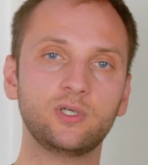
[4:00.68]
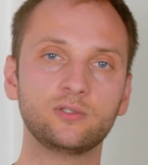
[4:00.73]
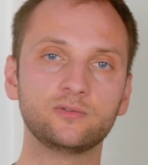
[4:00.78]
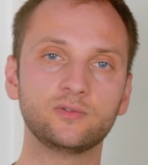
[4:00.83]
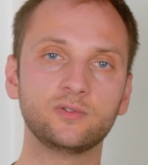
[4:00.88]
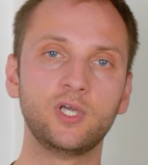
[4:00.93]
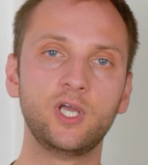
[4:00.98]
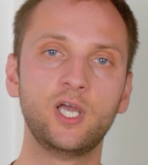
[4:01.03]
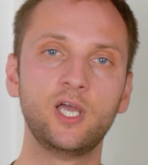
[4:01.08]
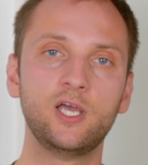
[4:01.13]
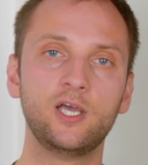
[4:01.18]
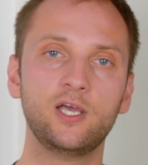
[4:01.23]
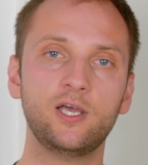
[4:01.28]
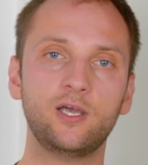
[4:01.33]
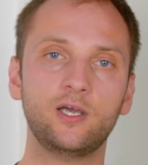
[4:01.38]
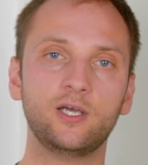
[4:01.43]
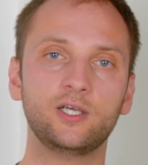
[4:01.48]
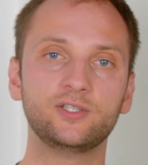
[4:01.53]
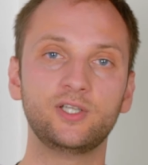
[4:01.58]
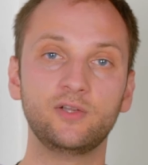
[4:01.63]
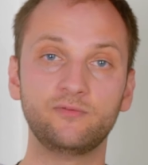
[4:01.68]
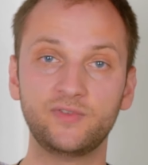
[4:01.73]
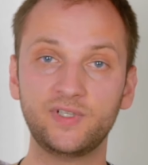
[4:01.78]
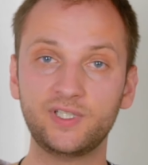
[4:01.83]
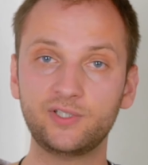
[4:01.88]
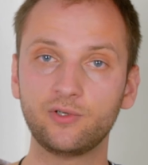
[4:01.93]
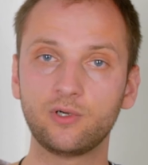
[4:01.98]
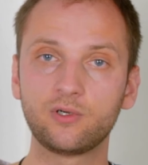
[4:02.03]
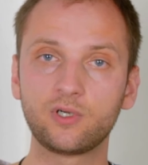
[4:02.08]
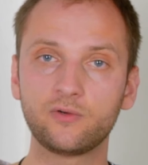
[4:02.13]
on uh, the
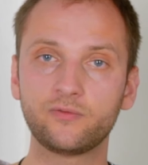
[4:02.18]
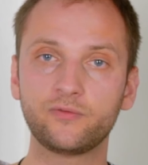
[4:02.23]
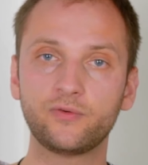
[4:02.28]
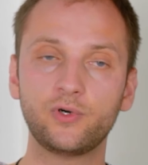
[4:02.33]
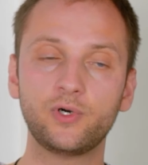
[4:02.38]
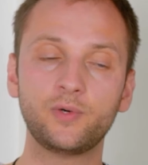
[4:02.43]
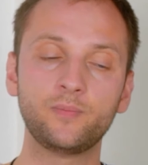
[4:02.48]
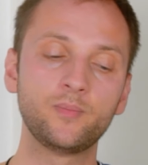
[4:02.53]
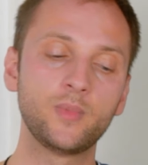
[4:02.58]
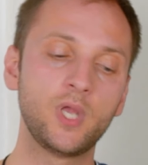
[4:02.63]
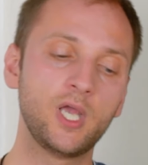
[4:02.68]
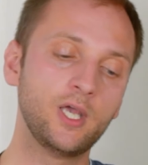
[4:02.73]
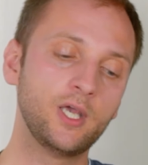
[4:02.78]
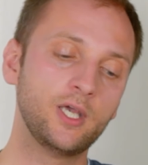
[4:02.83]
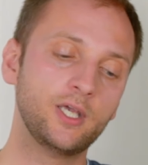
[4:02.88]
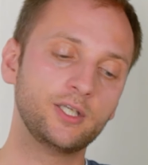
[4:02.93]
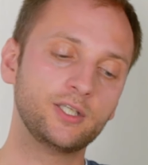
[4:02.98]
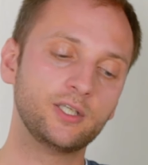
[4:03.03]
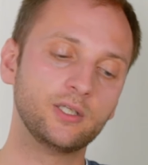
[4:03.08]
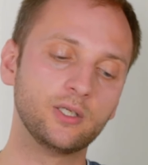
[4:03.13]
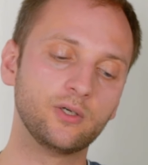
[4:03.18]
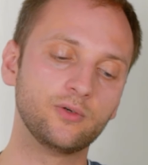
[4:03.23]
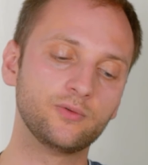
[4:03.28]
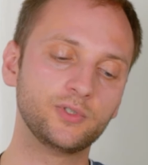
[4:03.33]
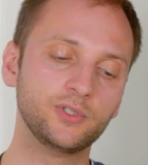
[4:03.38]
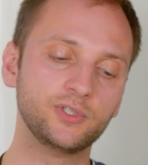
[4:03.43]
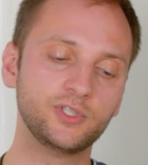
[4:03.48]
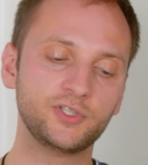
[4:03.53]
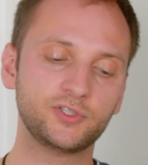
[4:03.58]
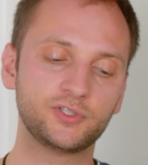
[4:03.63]
videographer, you know,
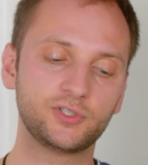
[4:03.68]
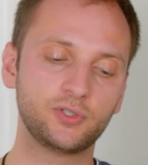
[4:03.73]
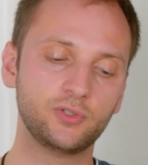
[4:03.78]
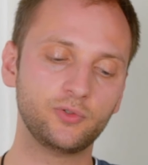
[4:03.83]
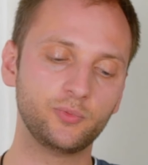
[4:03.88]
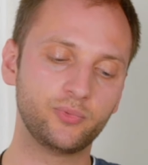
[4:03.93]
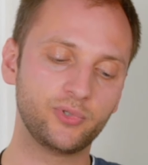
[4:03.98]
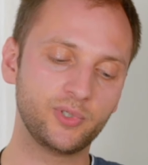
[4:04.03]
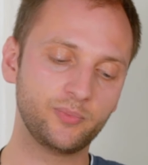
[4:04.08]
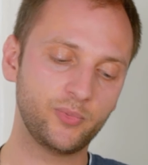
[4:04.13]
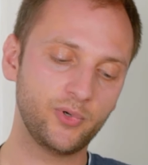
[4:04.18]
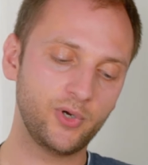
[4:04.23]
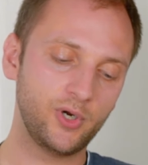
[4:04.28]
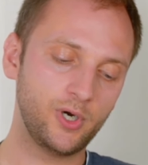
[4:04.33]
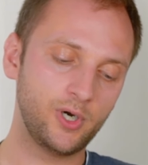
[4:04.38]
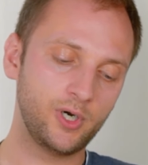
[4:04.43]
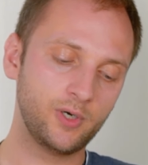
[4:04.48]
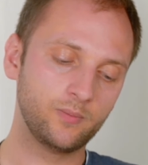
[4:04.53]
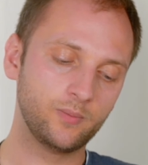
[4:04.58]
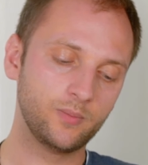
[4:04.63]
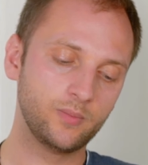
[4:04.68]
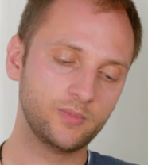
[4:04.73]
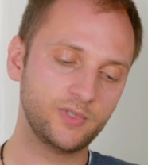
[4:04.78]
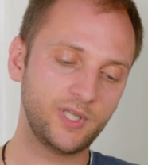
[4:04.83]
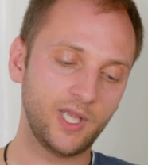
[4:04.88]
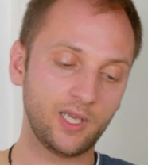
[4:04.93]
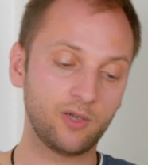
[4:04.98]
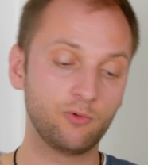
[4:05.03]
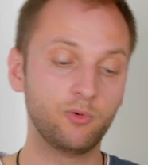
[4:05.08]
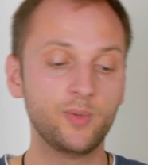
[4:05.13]
you need to prepare
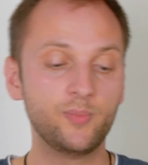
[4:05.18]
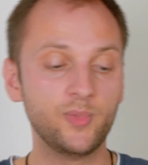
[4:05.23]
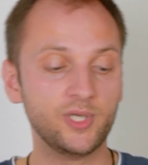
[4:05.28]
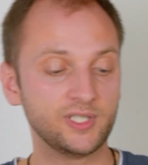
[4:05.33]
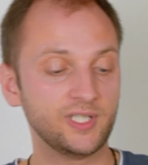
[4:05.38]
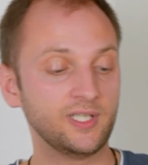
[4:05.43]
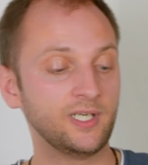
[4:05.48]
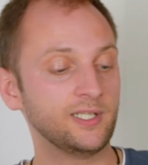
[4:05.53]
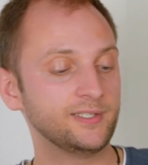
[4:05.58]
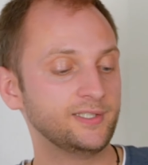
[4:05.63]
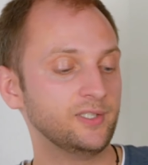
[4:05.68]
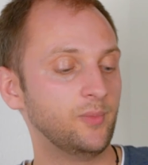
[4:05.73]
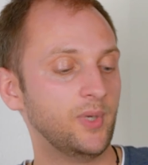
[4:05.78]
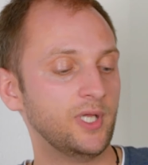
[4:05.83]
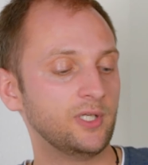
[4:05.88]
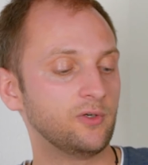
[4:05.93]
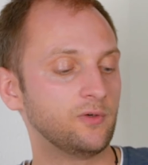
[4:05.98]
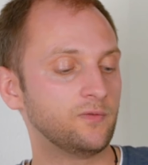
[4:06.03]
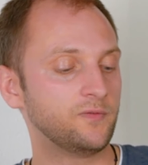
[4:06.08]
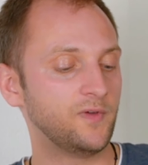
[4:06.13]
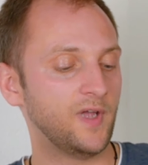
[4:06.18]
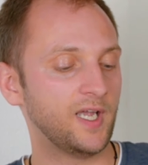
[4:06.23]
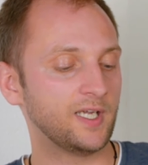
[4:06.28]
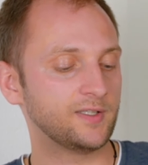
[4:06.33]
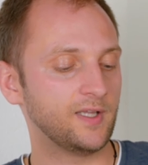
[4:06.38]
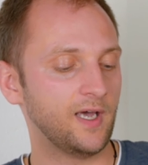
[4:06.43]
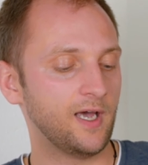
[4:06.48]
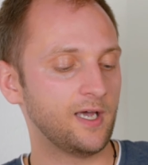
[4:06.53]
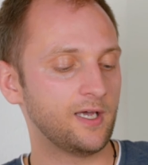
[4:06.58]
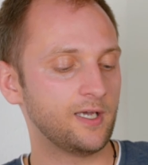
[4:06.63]
the equipment. And as a matter of
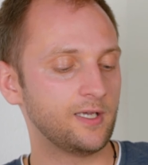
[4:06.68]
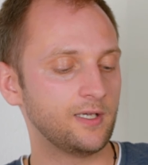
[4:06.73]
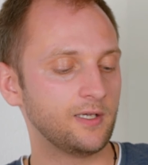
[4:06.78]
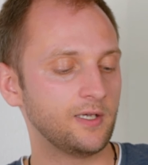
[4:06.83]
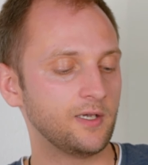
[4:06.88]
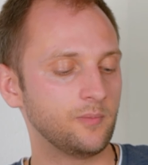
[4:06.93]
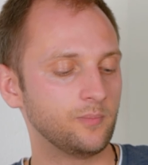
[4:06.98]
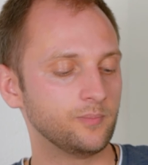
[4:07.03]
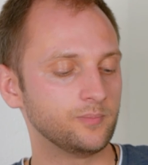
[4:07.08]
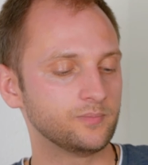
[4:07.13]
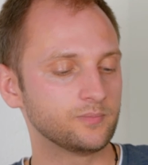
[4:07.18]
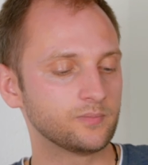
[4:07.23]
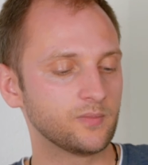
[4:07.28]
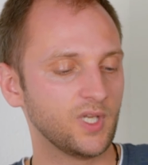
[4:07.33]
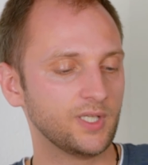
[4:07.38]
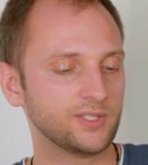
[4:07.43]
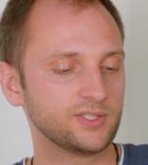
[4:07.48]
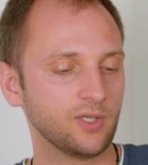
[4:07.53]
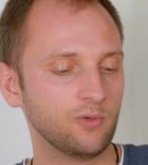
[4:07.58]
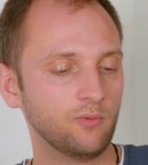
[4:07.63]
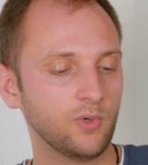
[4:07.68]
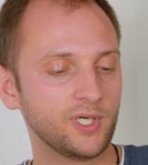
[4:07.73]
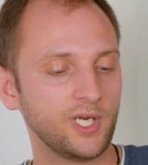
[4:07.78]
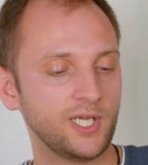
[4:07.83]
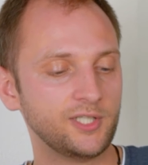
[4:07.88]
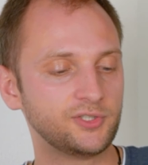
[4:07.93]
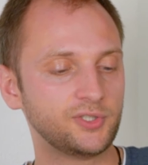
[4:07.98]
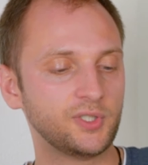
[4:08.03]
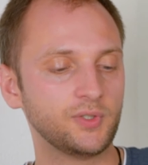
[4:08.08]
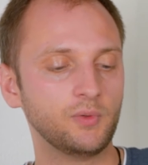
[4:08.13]
fact, I, so what
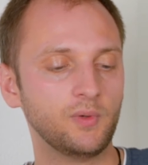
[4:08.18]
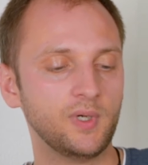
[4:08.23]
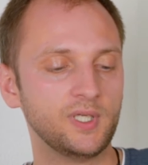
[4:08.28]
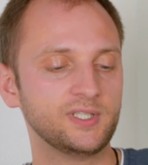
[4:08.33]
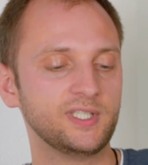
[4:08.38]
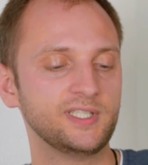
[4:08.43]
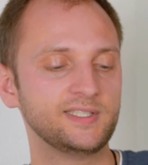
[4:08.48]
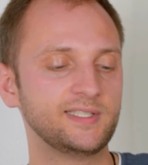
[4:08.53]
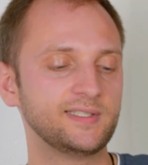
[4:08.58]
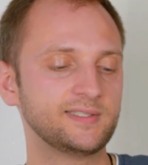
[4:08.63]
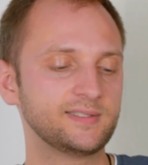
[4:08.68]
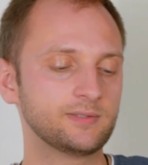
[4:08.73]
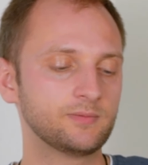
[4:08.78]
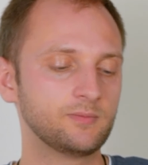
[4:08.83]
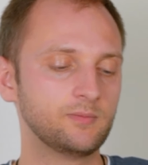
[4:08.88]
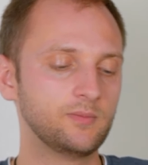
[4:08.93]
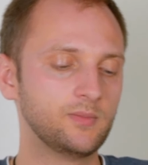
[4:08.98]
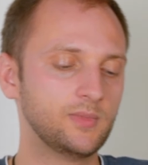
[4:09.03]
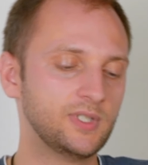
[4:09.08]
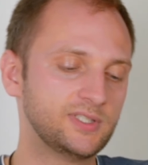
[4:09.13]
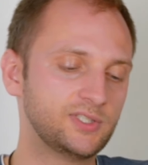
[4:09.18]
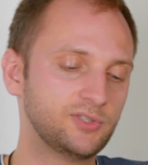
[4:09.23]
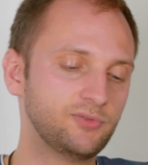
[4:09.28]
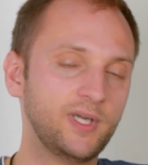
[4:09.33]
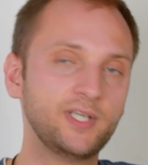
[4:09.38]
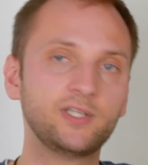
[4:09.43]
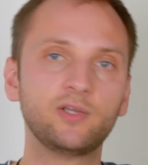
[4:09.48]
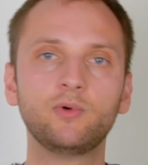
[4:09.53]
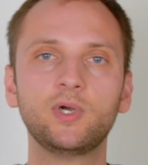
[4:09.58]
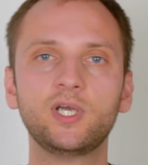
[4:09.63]
I do, and this is
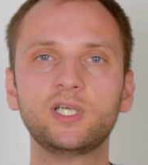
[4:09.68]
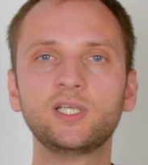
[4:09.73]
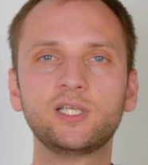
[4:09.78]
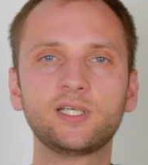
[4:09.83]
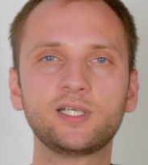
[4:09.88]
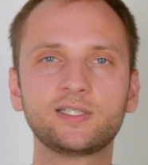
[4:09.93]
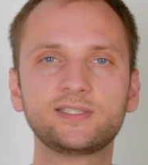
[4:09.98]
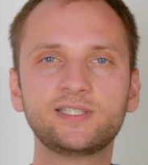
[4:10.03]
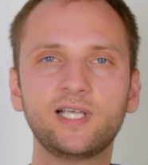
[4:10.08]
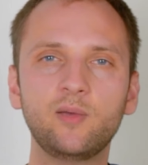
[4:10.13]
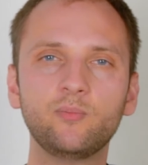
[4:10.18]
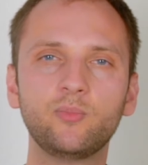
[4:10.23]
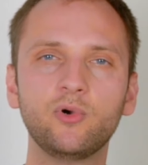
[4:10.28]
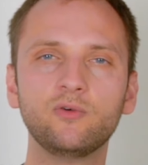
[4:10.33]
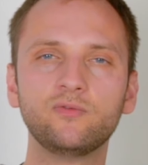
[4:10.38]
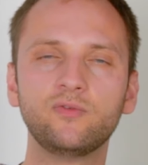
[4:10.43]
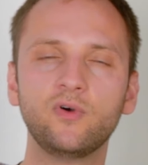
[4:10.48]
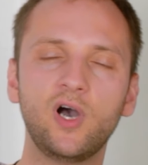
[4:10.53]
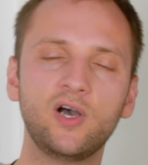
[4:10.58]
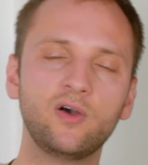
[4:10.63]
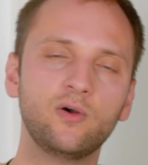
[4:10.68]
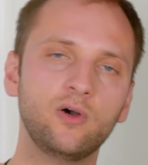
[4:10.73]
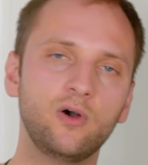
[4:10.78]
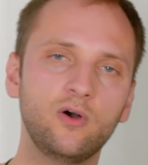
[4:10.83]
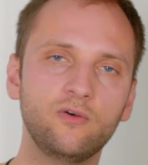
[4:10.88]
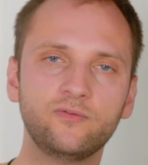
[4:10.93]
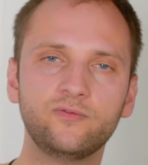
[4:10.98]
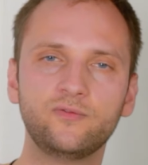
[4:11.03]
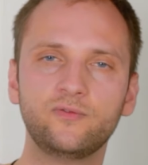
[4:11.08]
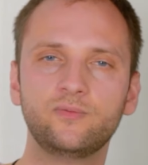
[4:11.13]
straight away an example of,
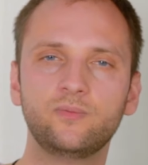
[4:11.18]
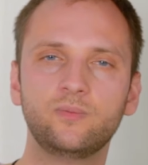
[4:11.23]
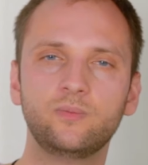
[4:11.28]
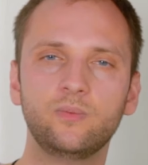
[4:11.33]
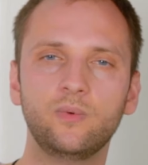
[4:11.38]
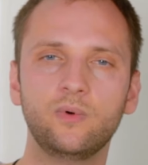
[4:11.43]
of